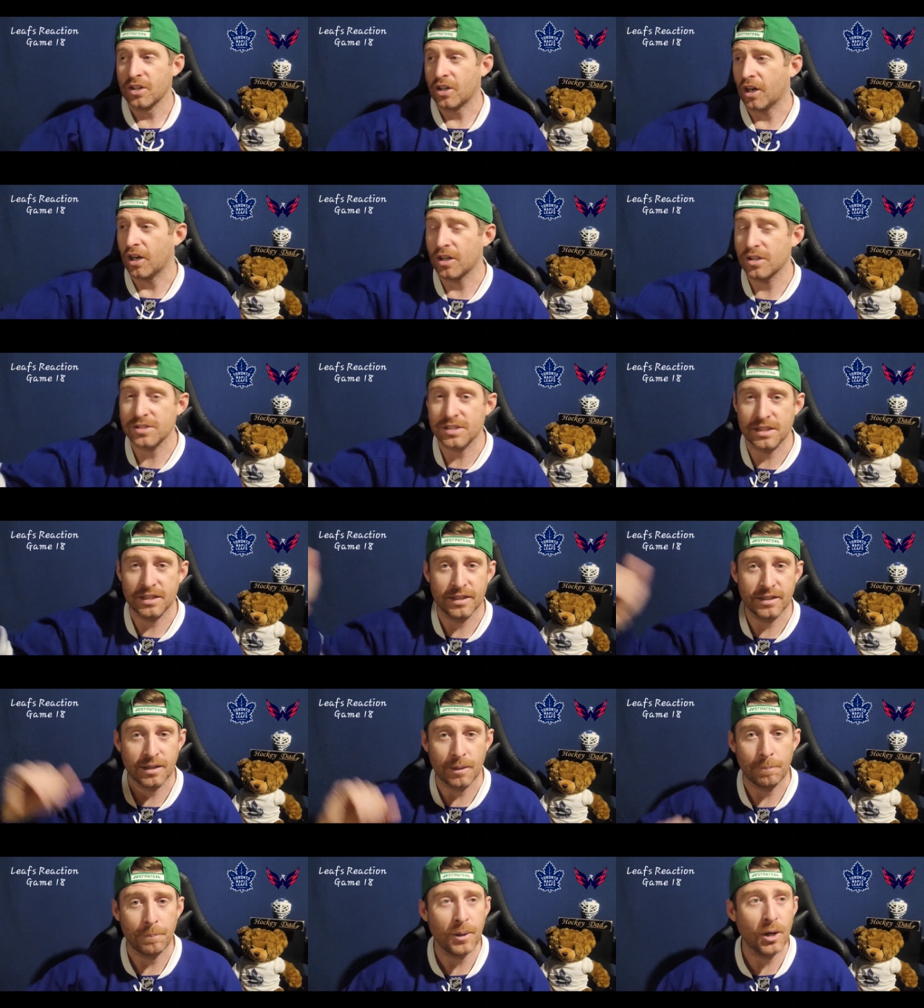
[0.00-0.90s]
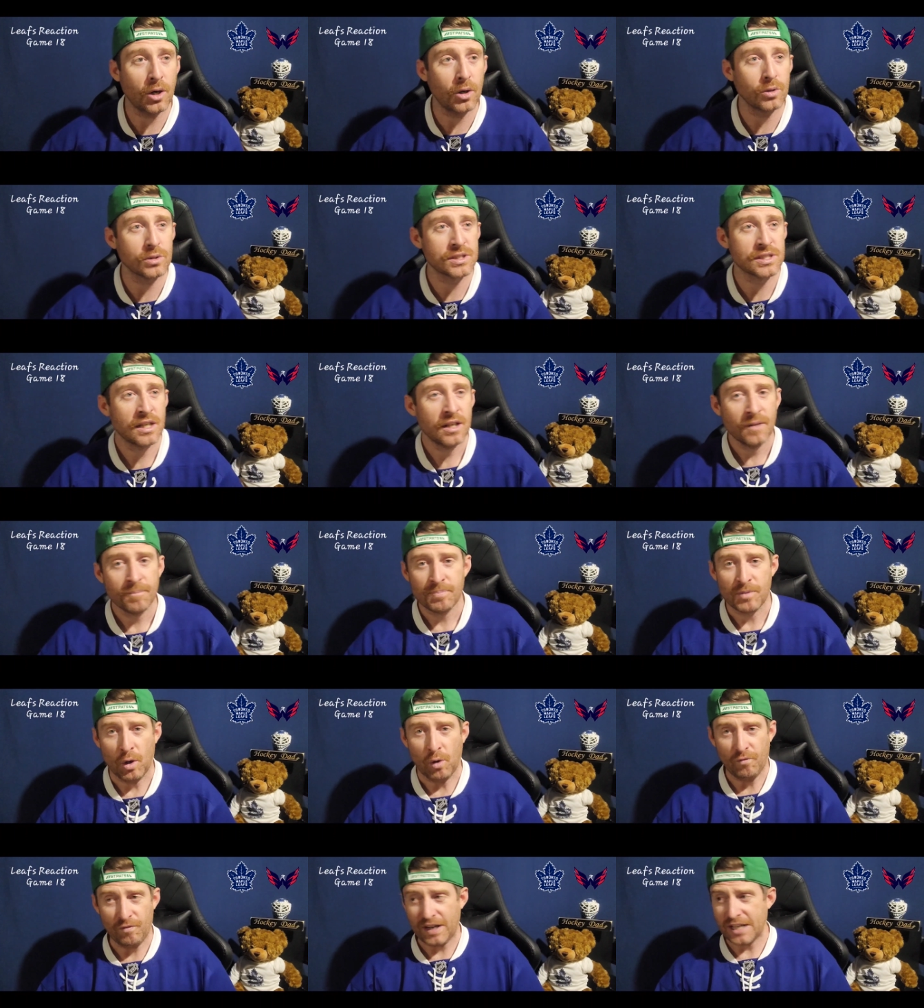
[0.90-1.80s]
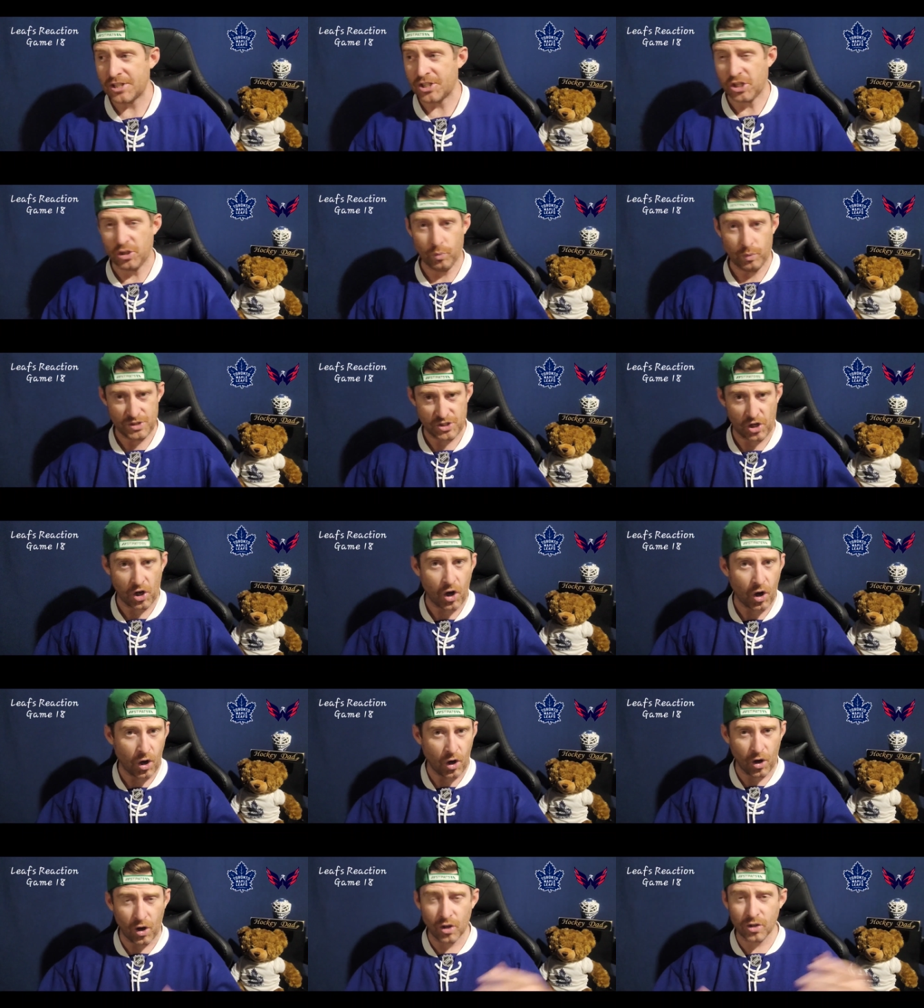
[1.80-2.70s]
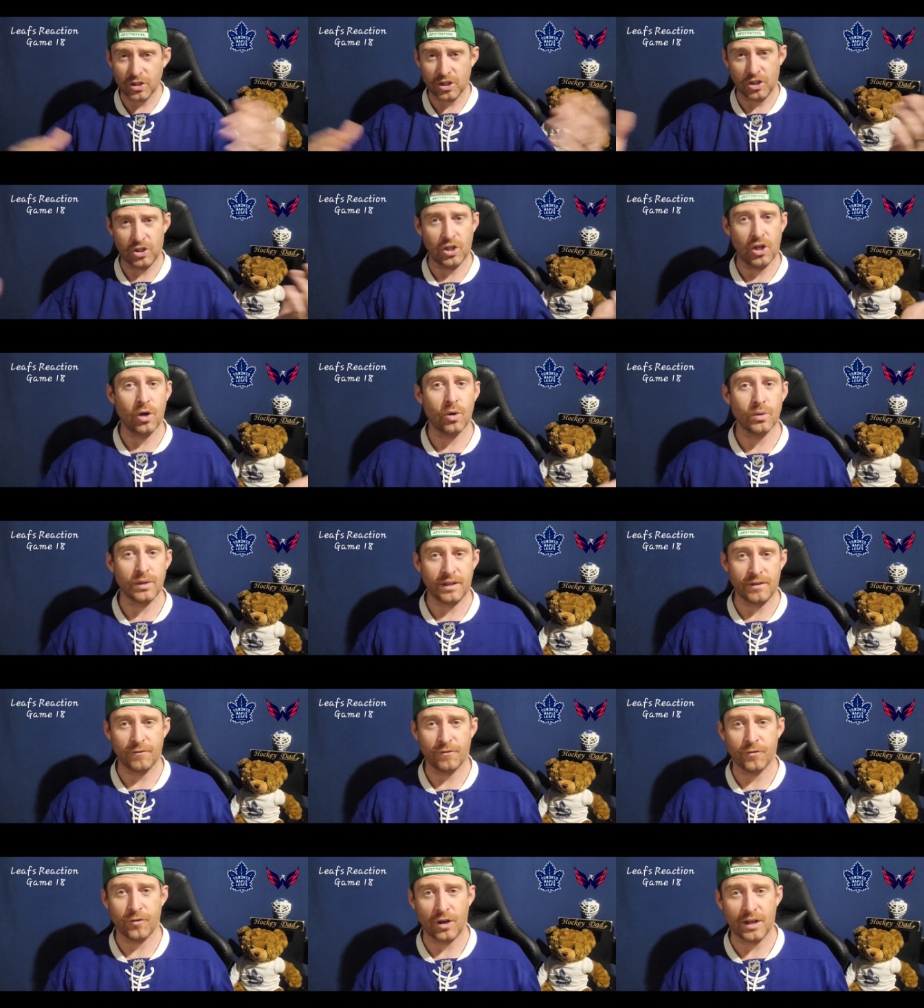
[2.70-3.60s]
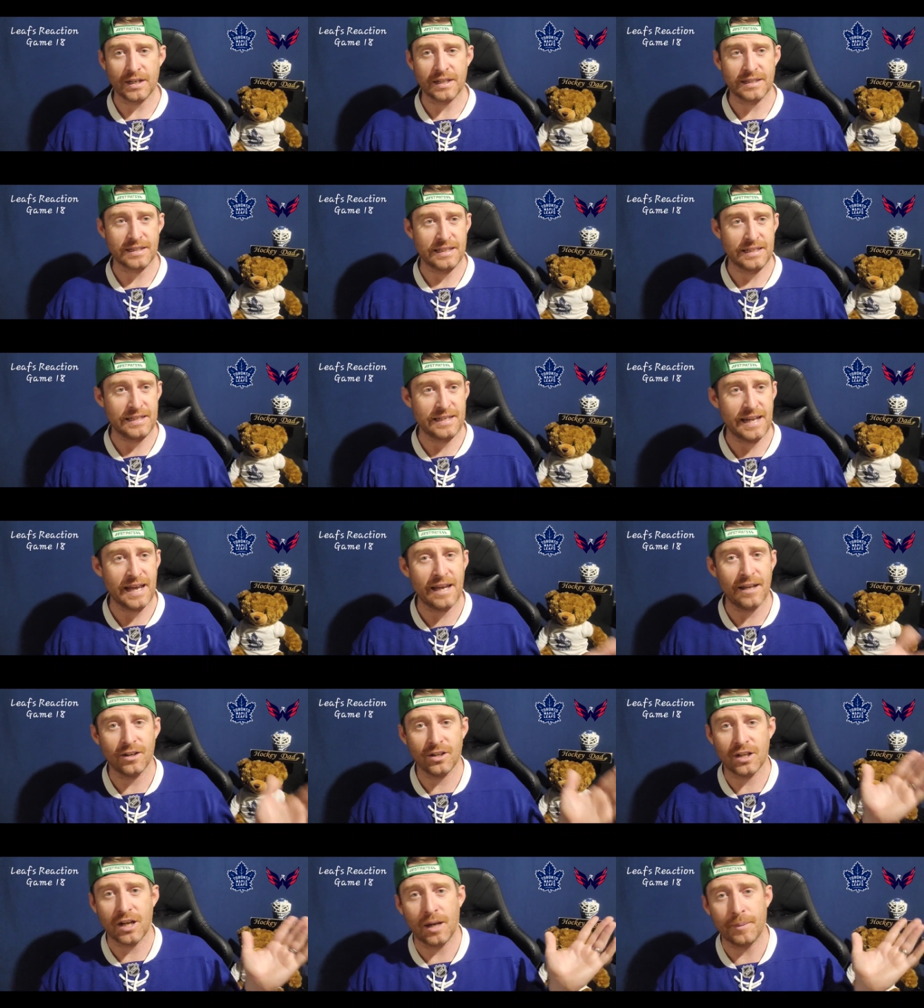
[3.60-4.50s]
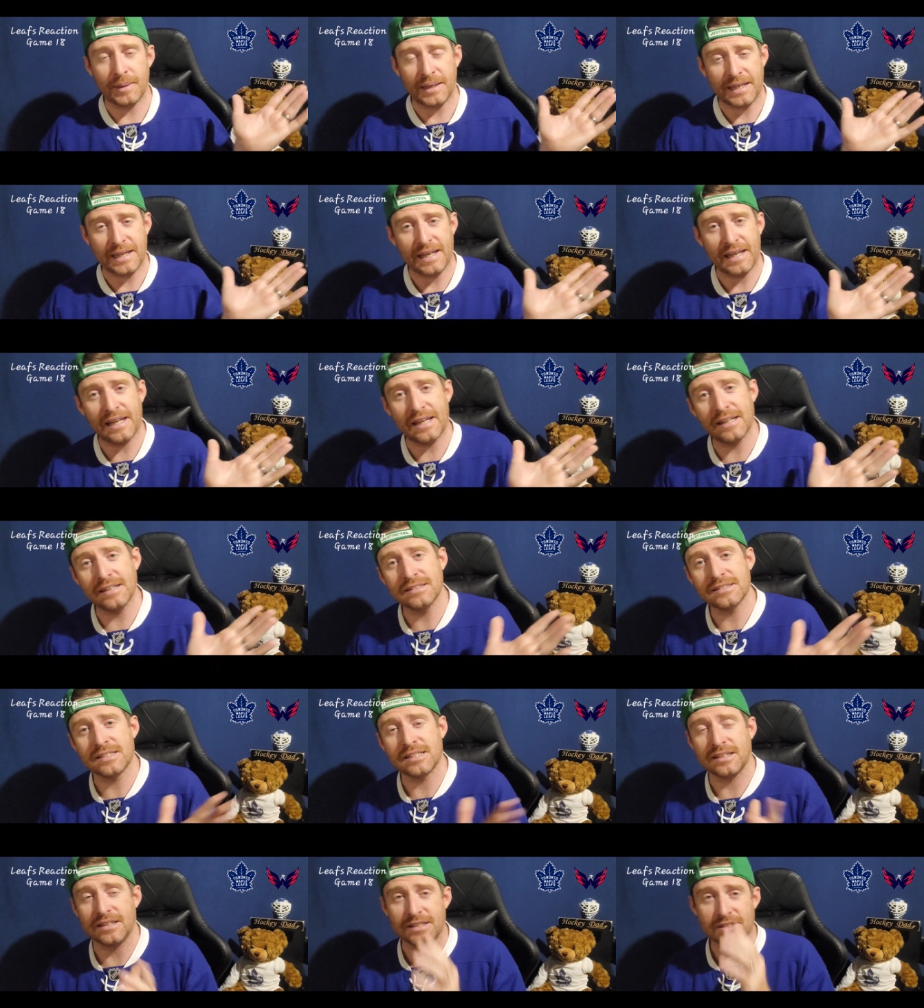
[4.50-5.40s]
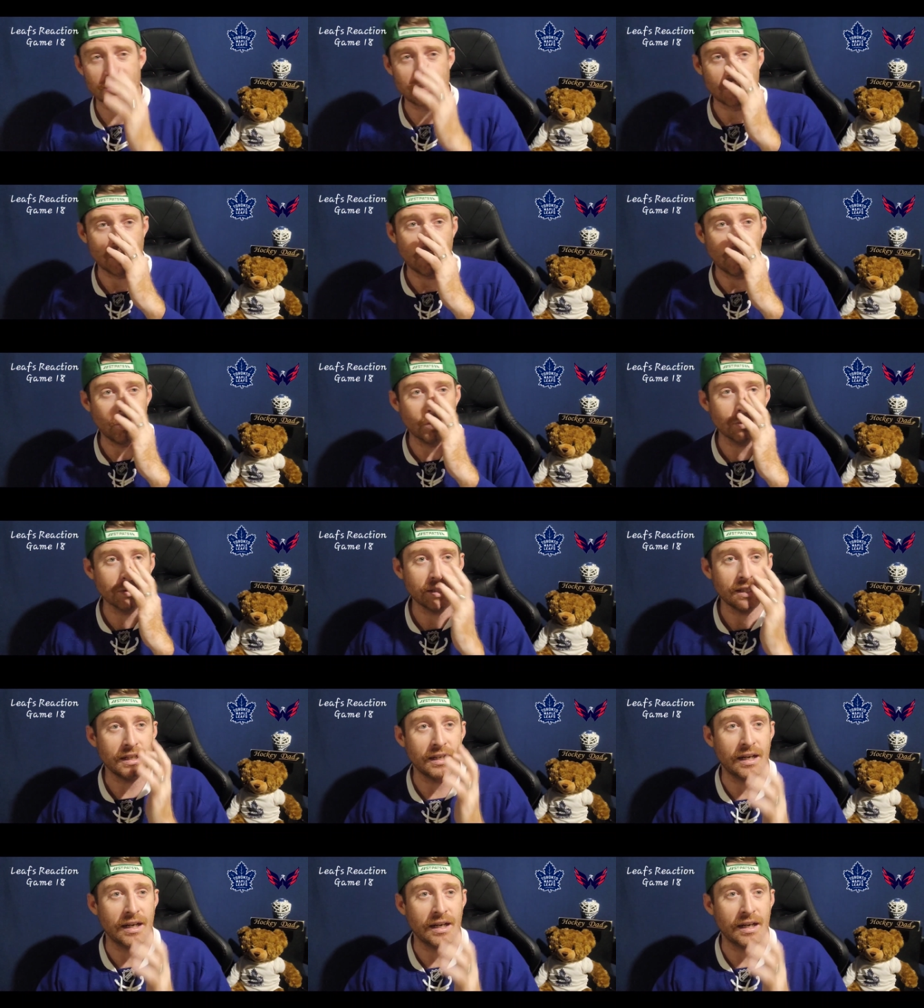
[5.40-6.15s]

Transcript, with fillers: Carlson hit the post. Ovechkin was all alone in front of the net coming into the zone.